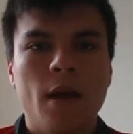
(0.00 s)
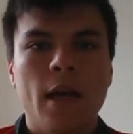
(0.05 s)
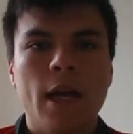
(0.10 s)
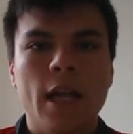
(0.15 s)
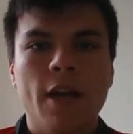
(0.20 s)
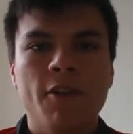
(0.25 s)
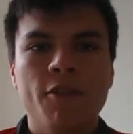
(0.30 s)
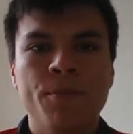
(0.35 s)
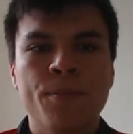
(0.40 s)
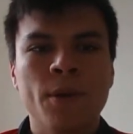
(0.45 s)

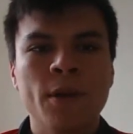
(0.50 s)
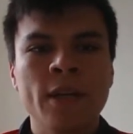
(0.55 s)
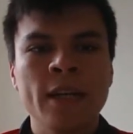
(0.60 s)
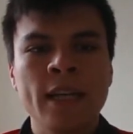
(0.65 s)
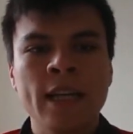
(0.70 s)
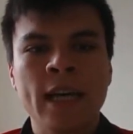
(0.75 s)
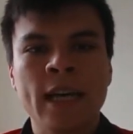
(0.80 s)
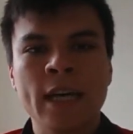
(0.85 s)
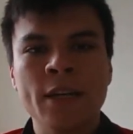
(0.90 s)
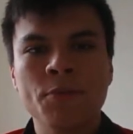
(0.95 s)
Hello
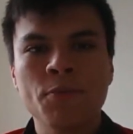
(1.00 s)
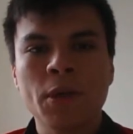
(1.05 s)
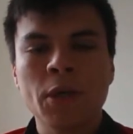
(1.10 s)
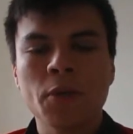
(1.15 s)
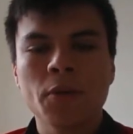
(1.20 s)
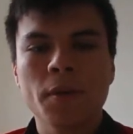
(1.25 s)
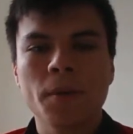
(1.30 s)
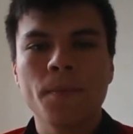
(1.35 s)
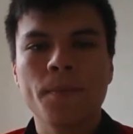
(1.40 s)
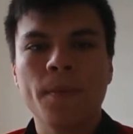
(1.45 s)
everybody and
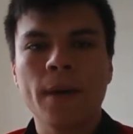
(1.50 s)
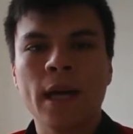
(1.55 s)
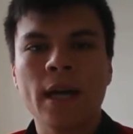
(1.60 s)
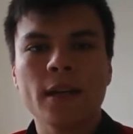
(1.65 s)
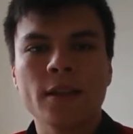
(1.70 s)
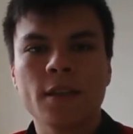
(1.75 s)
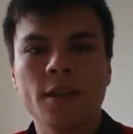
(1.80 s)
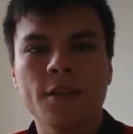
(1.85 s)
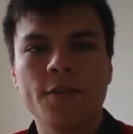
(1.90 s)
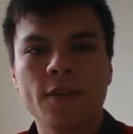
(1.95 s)
welcome
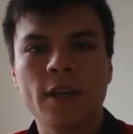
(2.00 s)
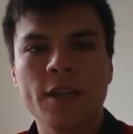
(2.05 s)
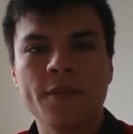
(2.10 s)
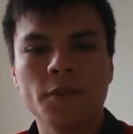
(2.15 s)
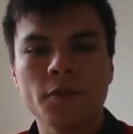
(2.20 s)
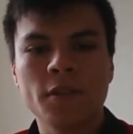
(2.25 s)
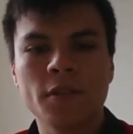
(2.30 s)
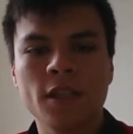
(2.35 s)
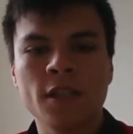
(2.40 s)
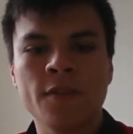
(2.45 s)
back to the
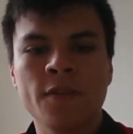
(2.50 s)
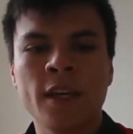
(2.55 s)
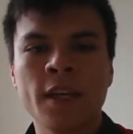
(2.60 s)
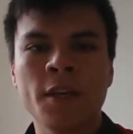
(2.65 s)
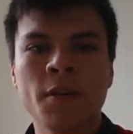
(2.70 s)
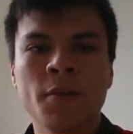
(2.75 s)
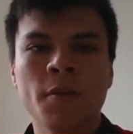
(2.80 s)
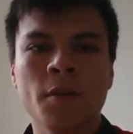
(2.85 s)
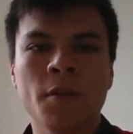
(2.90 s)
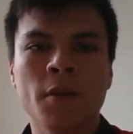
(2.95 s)
Faithful
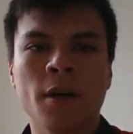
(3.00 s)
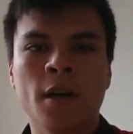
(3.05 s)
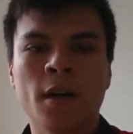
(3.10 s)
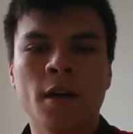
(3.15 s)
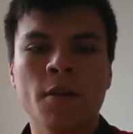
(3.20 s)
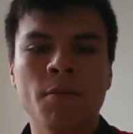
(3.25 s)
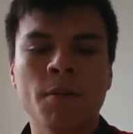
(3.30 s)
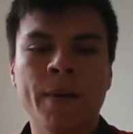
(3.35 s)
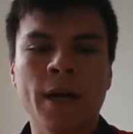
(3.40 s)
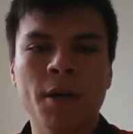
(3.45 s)
TV.
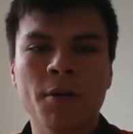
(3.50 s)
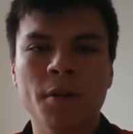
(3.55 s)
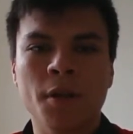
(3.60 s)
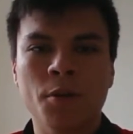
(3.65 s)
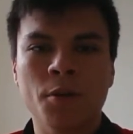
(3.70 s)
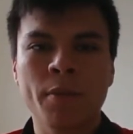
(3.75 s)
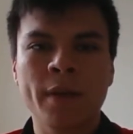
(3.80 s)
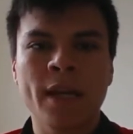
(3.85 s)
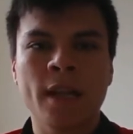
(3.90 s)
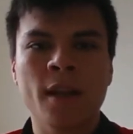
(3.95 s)
We're back with
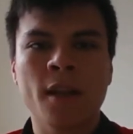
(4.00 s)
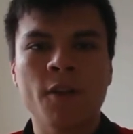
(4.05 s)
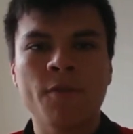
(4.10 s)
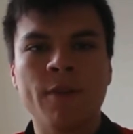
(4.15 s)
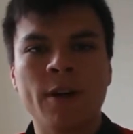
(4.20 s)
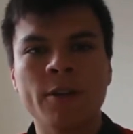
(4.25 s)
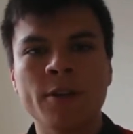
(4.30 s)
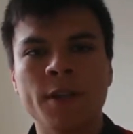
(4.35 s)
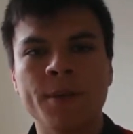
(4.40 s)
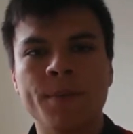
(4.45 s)
our weekly loan
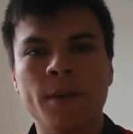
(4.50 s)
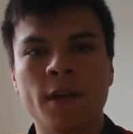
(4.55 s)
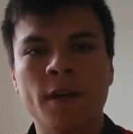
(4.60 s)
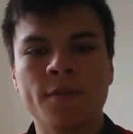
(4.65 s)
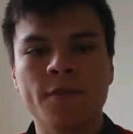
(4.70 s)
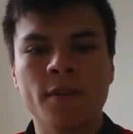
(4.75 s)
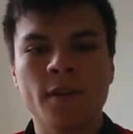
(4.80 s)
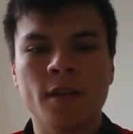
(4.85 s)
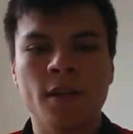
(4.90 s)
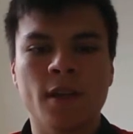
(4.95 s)
roundup
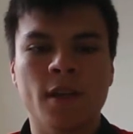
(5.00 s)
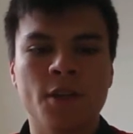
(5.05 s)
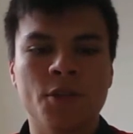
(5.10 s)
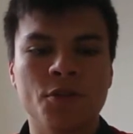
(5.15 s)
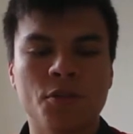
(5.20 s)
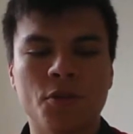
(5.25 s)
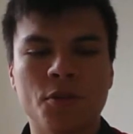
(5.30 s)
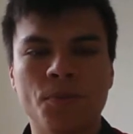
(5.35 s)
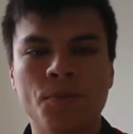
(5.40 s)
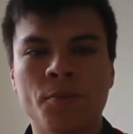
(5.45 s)
after a
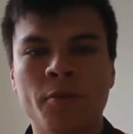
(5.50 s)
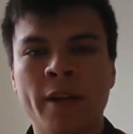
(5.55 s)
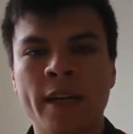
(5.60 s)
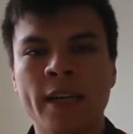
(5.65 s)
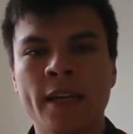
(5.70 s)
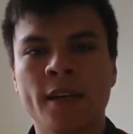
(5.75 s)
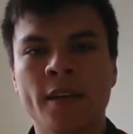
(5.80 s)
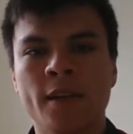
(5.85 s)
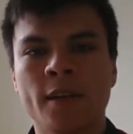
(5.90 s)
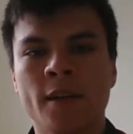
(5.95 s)
short
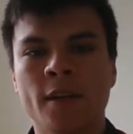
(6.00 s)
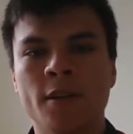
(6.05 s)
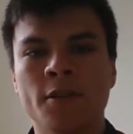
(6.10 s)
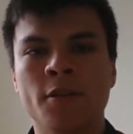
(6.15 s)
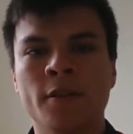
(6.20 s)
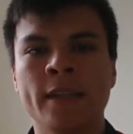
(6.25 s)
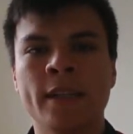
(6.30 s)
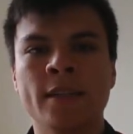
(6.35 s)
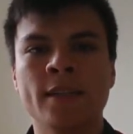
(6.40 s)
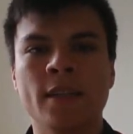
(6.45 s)
break
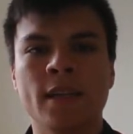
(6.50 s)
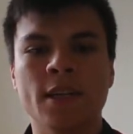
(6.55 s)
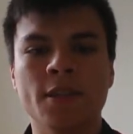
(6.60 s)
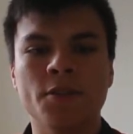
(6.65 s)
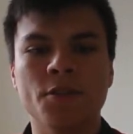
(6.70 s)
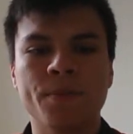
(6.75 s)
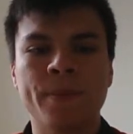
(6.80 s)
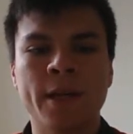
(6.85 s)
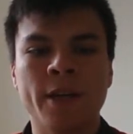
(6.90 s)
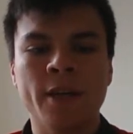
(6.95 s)
during the
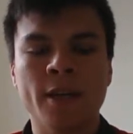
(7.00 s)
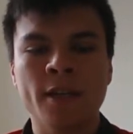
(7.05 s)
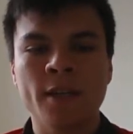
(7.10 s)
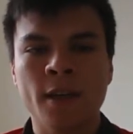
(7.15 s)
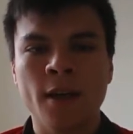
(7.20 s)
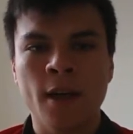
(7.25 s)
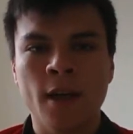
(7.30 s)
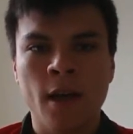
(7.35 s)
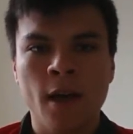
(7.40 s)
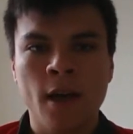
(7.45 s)
international period.
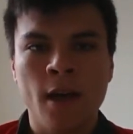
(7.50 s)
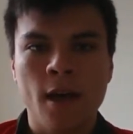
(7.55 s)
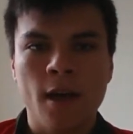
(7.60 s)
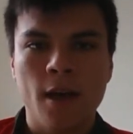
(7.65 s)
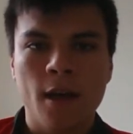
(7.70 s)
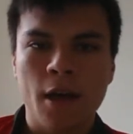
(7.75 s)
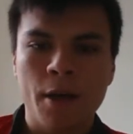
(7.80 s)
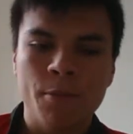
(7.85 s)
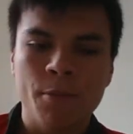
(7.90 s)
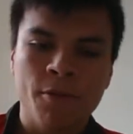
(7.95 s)

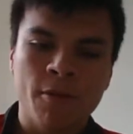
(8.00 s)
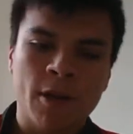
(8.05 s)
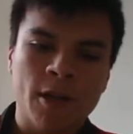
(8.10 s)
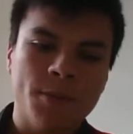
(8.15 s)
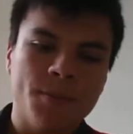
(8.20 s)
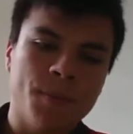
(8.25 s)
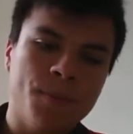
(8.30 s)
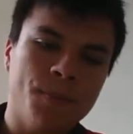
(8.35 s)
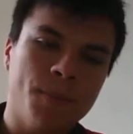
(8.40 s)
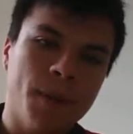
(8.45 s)
We'll round
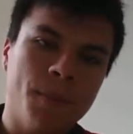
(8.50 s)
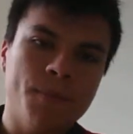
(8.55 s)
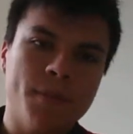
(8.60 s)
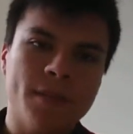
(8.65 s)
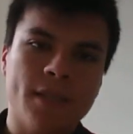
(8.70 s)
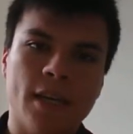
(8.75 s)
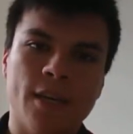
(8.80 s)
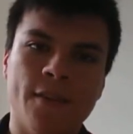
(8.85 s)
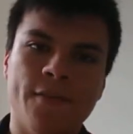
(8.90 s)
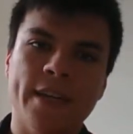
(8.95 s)
up a bumper
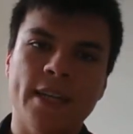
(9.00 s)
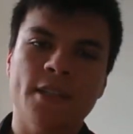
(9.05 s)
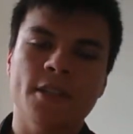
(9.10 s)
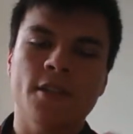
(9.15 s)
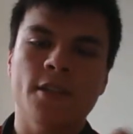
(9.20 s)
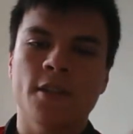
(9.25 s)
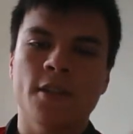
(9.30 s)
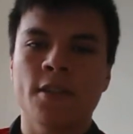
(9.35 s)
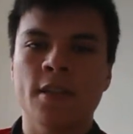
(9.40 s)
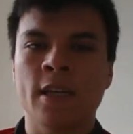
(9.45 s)
set of
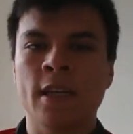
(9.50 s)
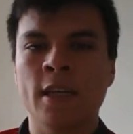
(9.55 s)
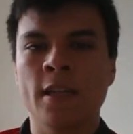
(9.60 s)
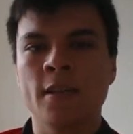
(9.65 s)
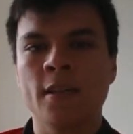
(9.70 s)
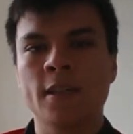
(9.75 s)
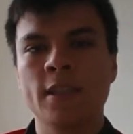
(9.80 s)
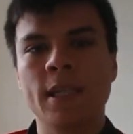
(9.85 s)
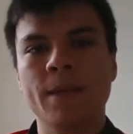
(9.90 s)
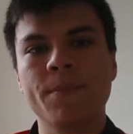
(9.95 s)
fixtures
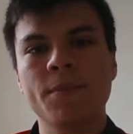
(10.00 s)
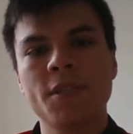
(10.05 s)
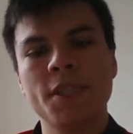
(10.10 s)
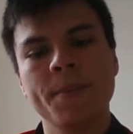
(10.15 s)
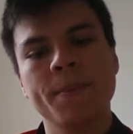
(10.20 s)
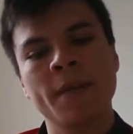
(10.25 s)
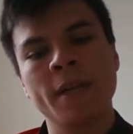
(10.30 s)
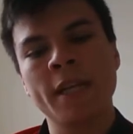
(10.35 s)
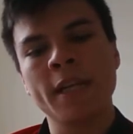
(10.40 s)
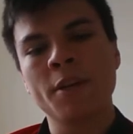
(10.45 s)
in the
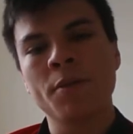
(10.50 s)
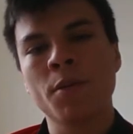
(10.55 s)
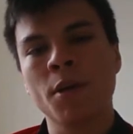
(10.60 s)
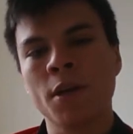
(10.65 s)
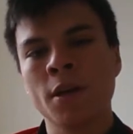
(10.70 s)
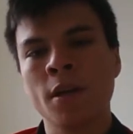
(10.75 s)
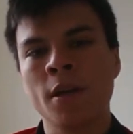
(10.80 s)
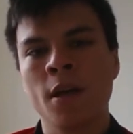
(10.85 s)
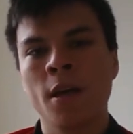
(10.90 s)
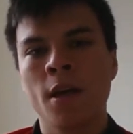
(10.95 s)
Championship and League
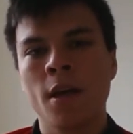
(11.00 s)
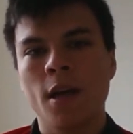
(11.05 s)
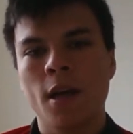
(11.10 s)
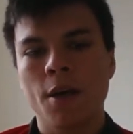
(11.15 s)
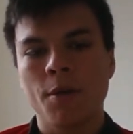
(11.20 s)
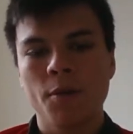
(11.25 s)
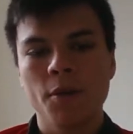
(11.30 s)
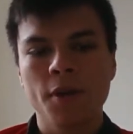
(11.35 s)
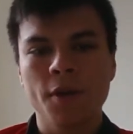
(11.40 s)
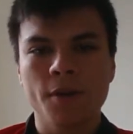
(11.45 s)
One.
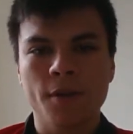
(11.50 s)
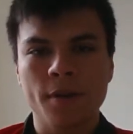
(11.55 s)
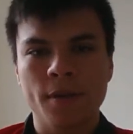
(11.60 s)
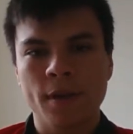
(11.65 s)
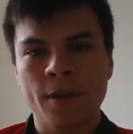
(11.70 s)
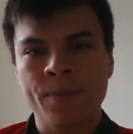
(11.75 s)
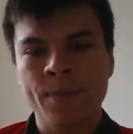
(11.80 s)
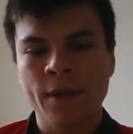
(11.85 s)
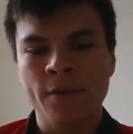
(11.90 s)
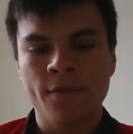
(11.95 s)
We'll look
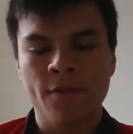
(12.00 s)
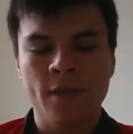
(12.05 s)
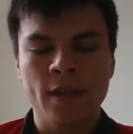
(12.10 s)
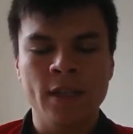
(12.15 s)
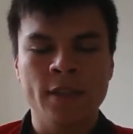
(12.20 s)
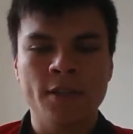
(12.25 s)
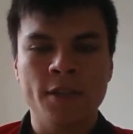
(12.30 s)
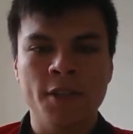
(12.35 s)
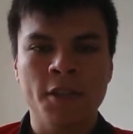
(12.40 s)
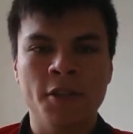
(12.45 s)
at a bit
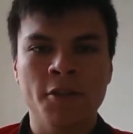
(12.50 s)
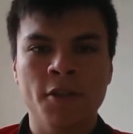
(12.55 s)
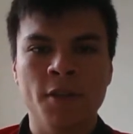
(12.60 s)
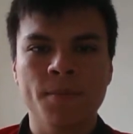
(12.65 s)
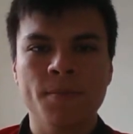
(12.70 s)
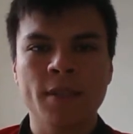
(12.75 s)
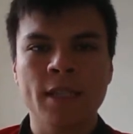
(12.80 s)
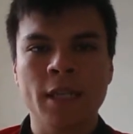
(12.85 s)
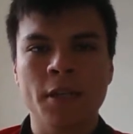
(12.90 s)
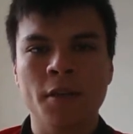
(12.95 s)
into
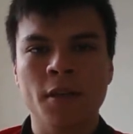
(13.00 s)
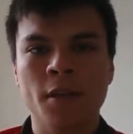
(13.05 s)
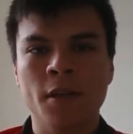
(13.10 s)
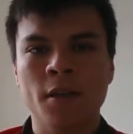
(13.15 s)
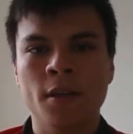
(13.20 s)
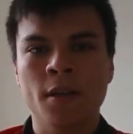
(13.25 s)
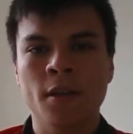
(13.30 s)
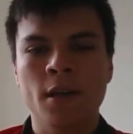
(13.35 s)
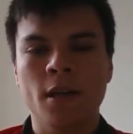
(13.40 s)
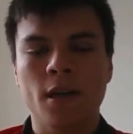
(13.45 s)
Europe, see
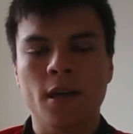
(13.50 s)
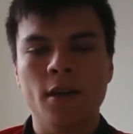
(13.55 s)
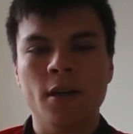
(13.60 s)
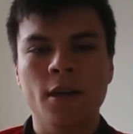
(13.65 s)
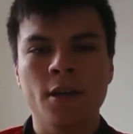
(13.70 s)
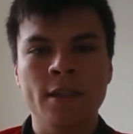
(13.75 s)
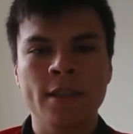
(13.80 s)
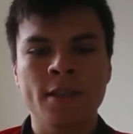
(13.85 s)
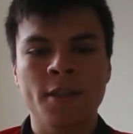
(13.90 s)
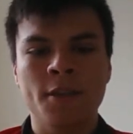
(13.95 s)
how our
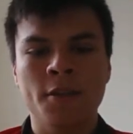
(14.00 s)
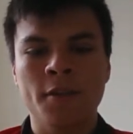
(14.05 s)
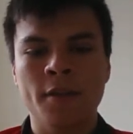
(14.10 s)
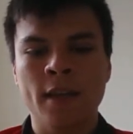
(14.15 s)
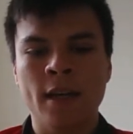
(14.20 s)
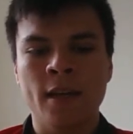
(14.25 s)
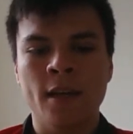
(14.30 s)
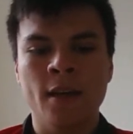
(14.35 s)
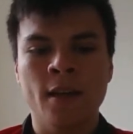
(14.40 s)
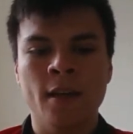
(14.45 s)
loanees doing
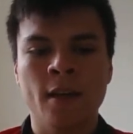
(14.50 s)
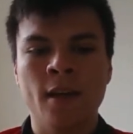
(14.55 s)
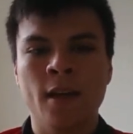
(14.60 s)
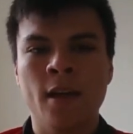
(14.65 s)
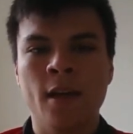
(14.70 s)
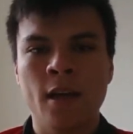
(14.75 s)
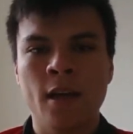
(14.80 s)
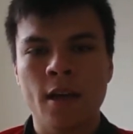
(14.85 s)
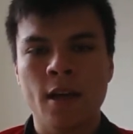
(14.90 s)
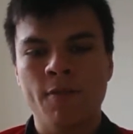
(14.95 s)
there,
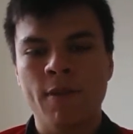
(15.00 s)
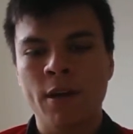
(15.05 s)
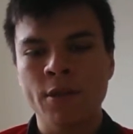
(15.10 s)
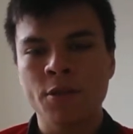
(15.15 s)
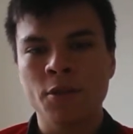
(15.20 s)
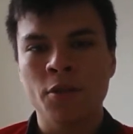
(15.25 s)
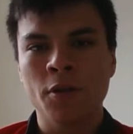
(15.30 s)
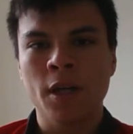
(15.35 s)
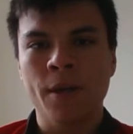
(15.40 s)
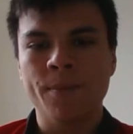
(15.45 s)
and
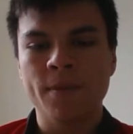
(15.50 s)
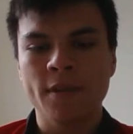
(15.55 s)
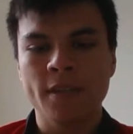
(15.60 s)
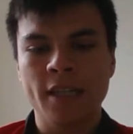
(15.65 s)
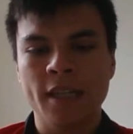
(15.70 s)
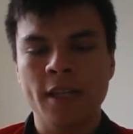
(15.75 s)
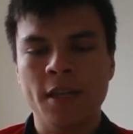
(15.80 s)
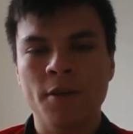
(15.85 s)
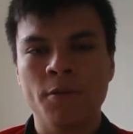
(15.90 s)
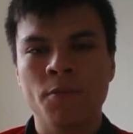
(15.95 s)
round it all up and
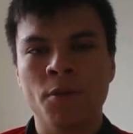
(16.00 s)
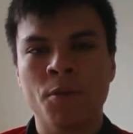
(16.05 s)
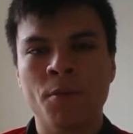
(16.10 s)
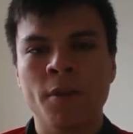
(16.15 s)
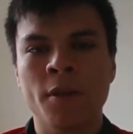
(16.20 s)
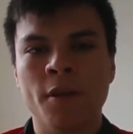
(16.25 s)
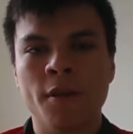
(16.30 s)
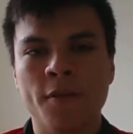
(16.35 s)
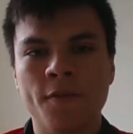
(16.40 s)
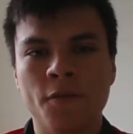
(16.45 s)
see what
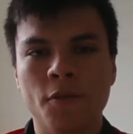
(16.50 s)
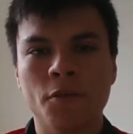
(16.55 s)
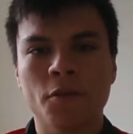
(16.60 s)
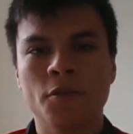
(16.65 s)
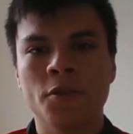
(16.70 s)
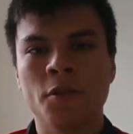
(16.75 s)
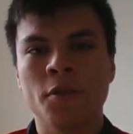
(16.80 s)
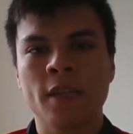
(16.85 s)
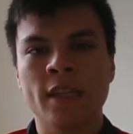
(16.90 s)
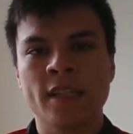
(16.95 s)
we're looking
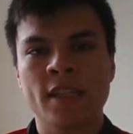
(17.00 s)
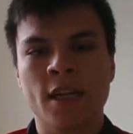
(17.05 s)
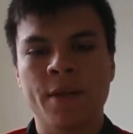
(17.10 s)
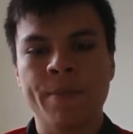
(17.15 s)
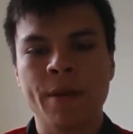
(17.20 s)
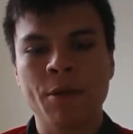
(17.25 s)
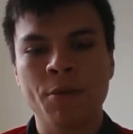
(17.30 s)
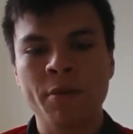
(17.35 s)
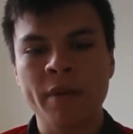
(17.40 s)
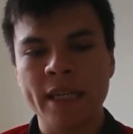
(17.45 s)
forward to this
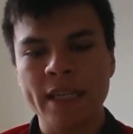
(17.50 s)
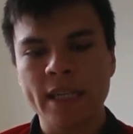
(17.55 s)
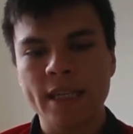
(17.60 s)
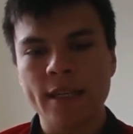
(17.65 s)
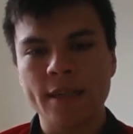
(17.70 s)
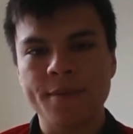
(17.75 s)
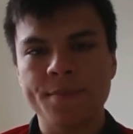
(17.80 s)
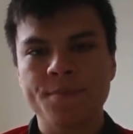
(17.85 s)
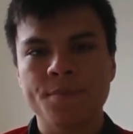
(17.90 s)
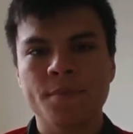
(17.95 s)
coming
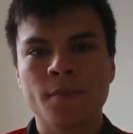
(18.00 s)
week.